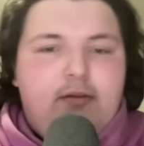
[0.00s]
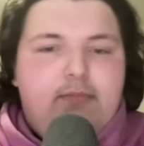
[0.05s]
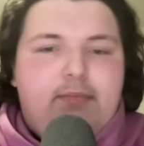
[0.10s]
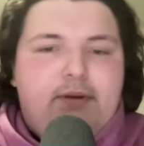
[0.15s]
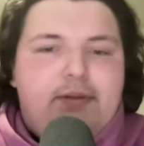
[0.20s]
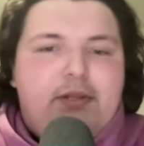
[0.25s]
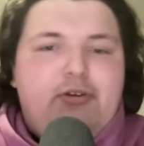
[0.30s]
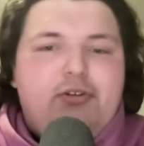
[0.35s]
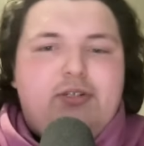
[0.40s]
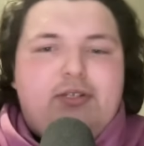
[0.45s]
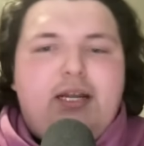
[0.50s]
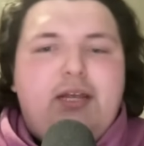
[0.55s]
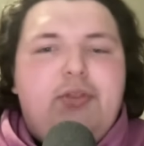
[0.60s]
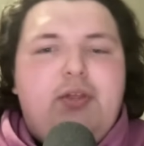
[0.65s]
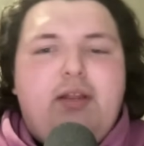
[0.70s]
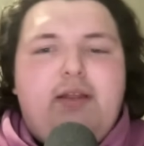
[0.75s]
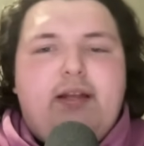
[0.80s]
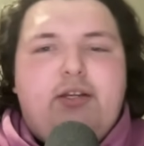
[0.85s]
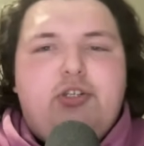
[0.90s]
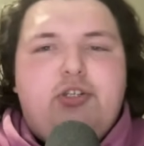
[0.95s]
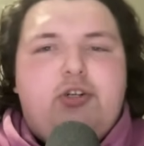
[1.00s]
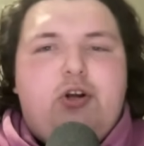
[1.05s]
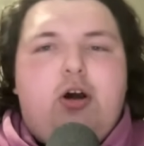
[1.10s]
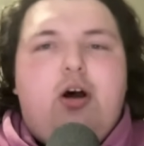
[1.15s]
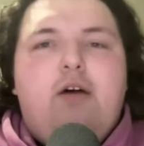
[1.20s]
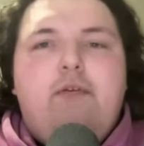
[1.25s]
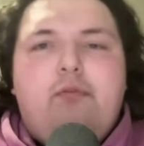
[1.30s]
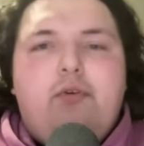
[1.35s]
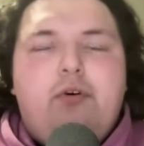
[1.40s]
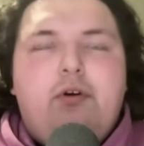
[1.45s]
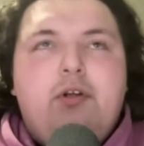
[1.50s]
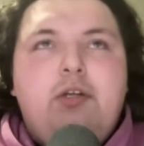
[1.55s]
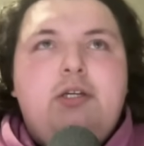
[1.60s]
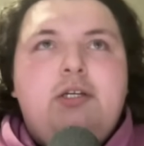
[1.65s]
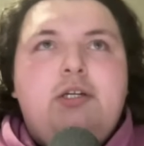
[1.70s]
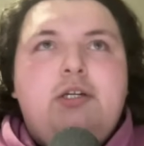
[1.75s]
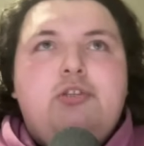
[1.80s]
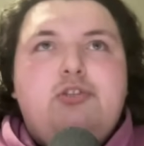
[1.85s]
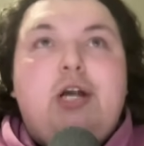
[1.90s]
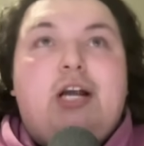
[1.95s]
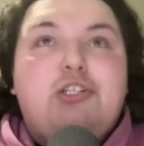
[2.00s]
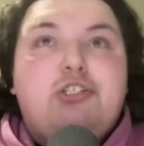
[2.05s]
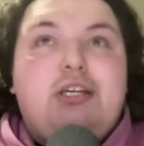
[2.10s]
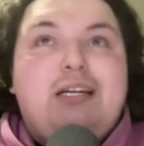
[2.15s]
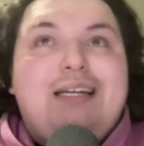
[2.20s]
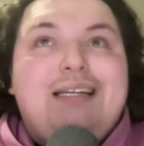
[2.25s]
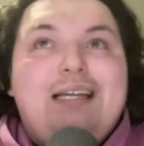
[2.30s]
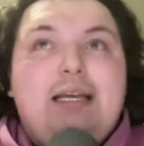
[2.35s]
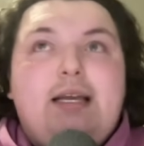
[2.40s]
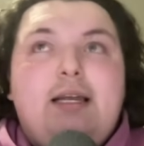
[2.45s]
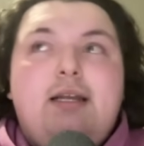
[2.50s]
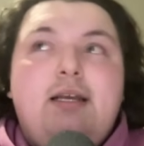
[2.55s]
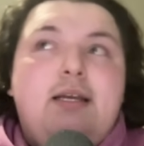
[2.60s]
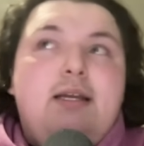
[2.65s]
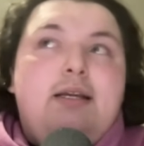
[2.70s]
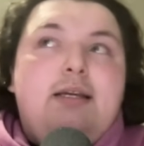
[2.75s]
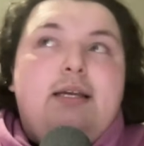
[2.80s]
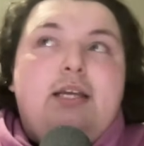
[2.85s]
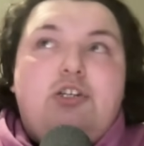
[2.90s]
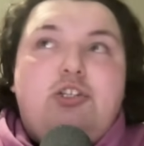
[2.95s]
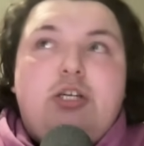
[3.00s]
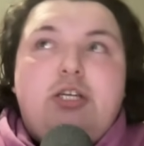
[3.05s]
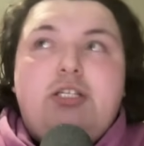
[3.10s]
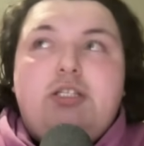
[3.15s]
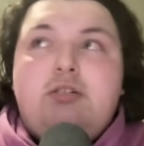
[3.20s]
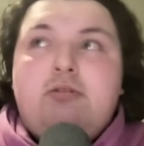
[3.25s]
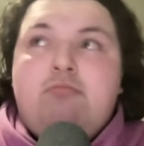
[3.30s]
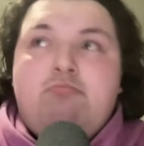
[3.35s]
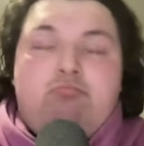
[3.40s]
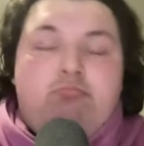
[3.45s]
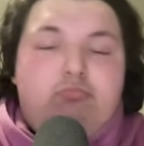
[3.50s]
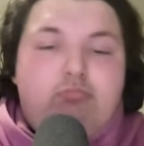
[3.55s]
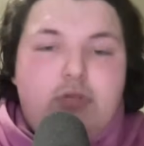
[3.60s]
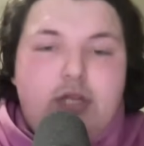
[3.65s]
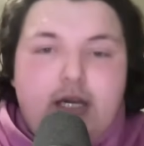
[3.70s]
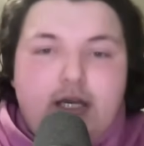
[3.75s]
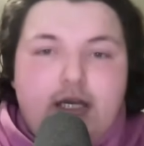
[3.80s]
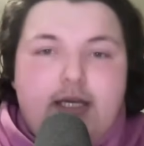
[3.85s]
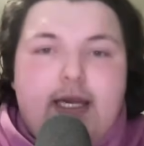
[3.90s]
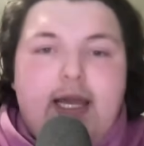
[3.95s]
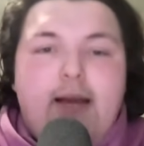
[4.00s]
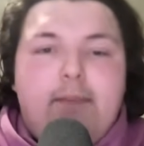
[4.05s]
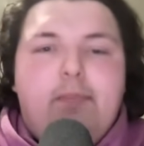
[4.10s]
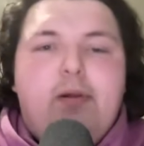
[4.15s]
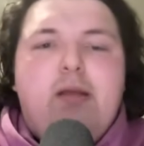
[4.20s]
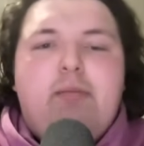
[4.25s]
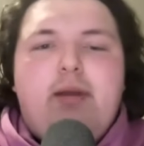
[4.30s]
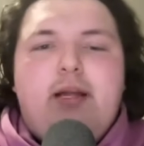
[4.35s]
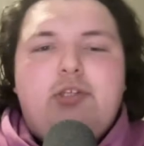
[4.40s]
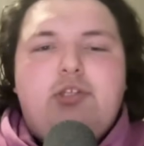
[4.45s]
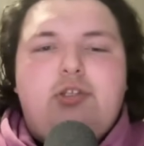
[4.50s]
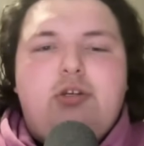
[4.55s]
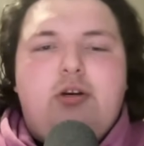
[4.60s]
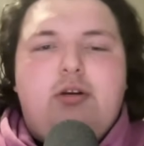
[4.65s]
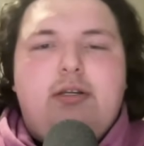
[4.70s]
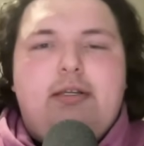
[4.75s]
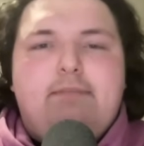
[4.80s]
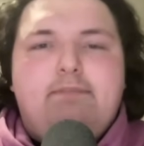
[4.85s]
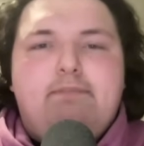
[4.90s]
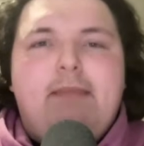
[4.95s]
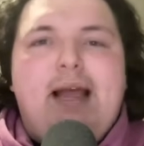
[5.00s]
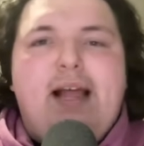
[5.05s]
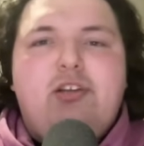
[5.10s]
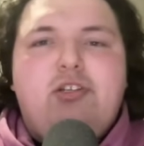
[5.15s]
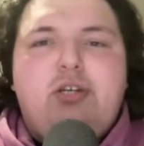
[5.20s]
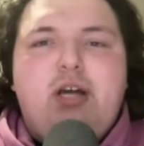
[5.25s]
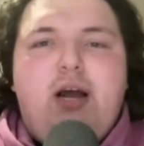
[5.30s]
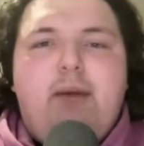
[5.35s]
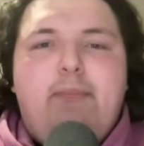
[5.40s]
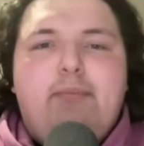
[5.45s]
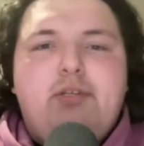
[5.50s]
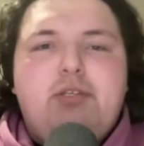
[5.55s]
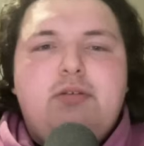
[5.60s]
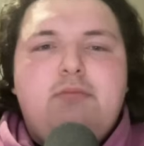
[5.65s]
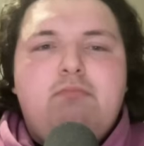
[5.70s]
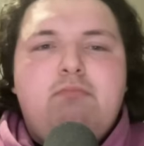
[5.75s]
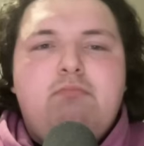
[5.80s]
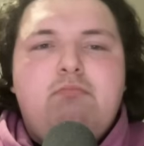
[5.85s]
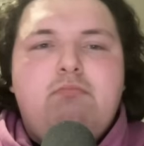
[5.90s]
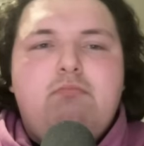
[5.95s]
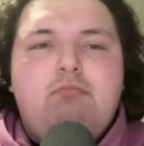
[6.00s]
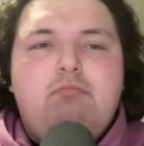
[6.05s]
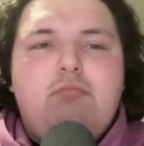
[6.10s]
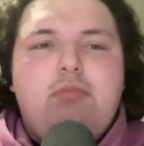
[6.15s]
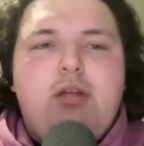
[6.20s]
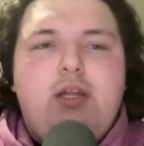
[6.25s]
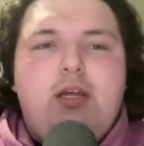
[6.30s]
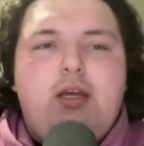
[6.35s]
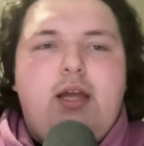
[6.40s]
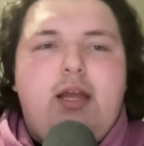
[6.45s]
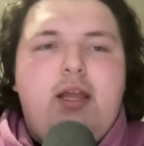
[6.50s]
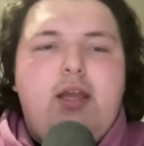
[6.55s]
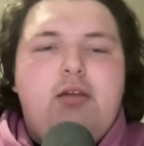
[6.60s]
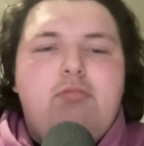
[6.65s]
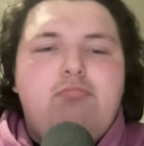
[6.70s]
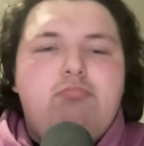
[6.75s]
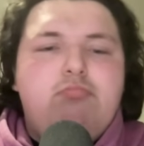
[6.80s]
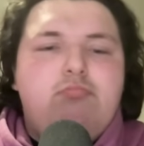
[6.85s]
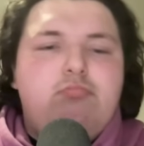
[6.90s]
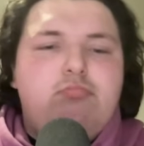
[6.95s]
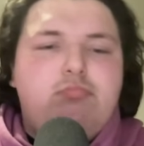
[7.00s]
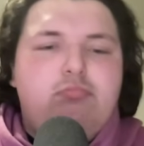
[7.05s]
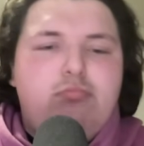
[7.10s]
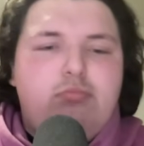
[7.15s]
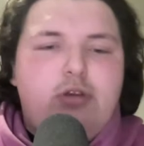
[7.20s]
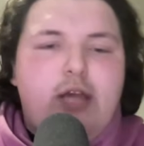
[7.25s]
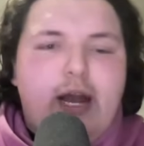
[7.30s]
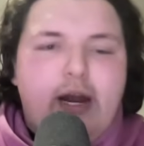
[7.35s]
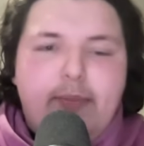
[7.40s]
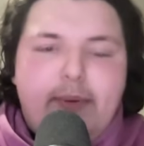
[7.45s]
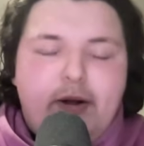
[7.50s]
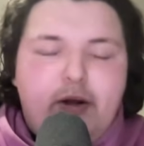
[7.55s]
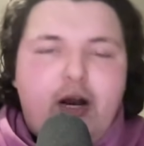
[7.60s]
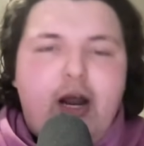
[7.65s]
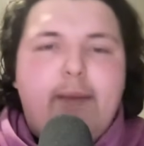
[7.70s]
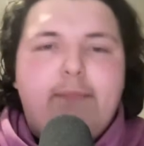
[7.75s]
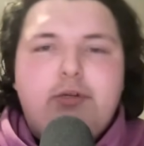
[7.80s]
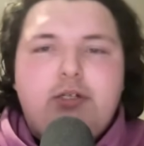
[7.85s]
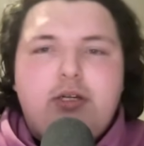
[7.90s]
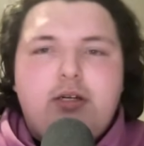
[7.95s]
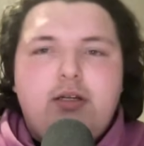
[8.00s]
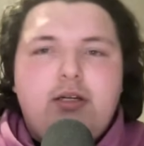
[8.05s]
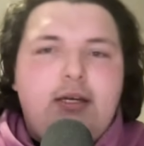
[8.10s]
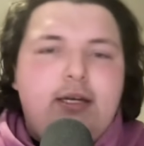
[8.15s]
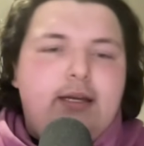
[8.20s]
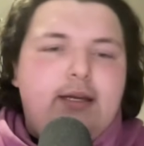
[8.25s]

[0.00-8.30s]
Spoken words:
But there's nothing, like, just awful Josh Giddey did. It's just, you can't play him against certain matchups, and you had a better option.